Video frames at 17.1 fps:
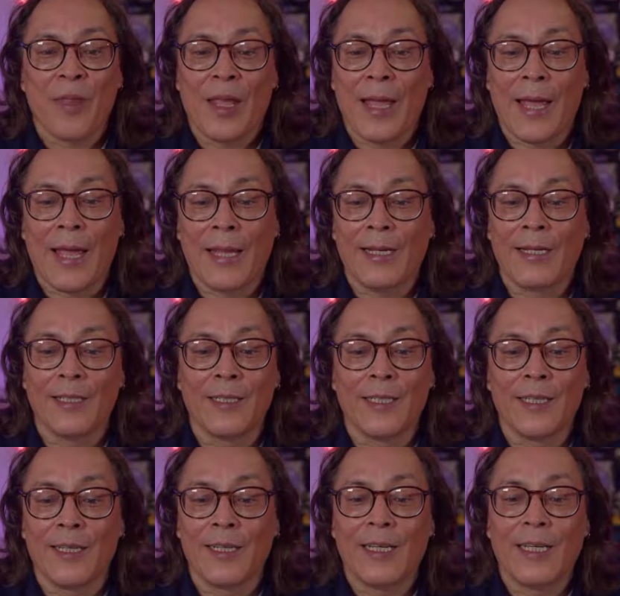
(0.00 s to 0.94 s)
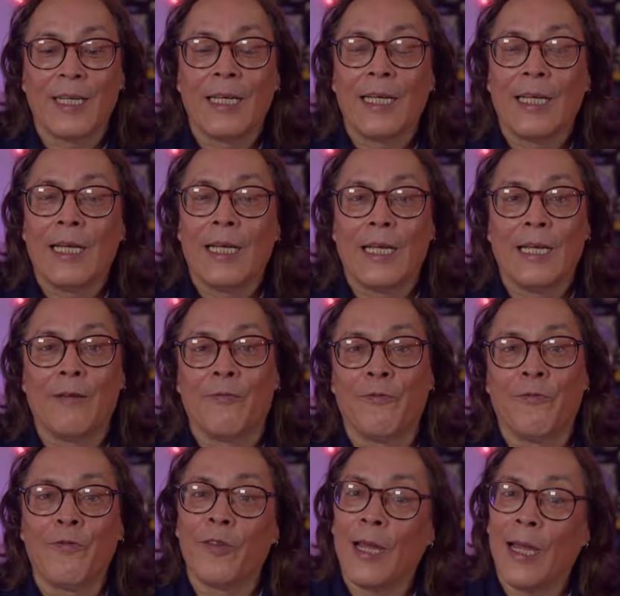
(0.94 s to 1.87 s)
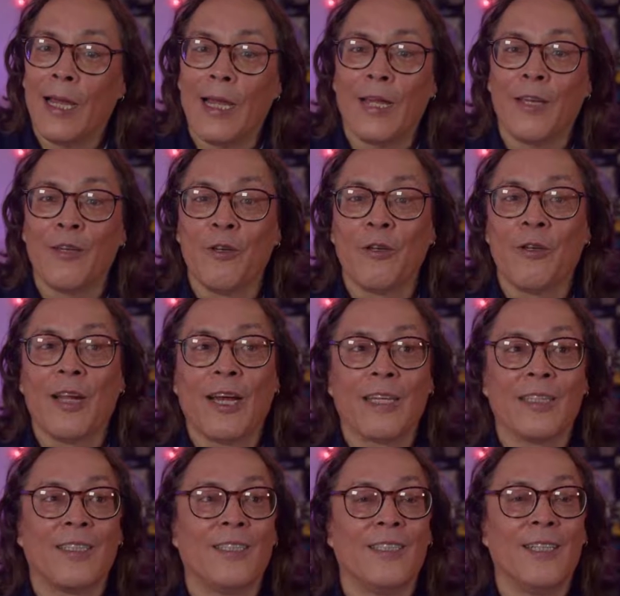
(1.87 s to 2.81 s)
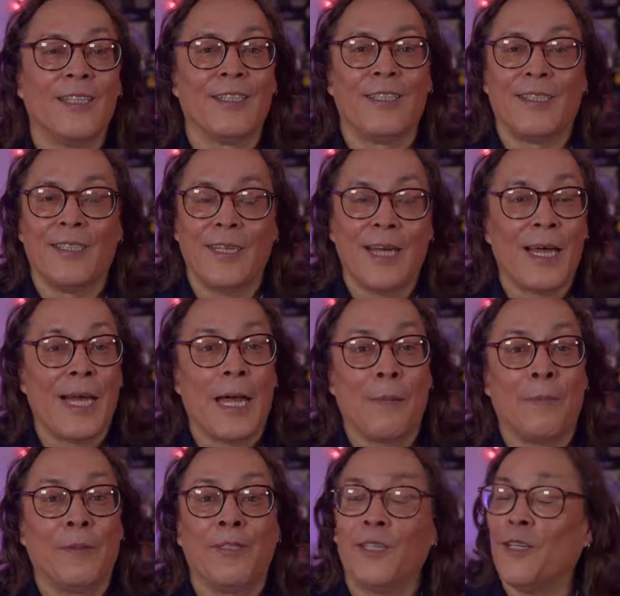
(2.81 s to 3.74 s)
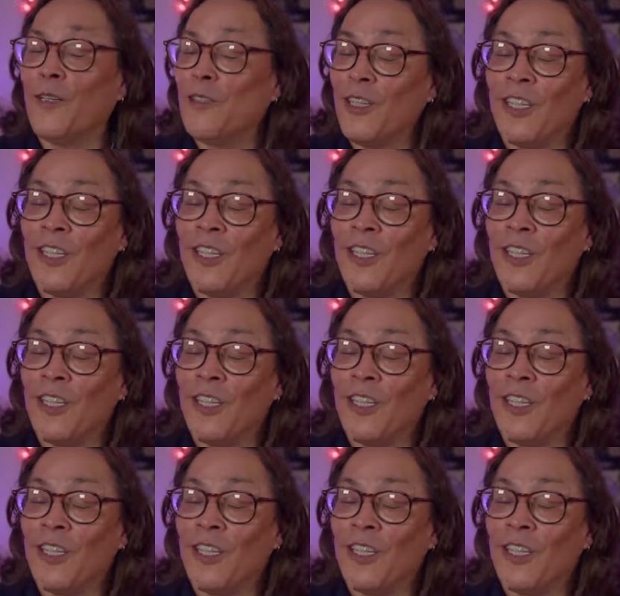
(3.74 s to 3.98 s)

And if you like this episode,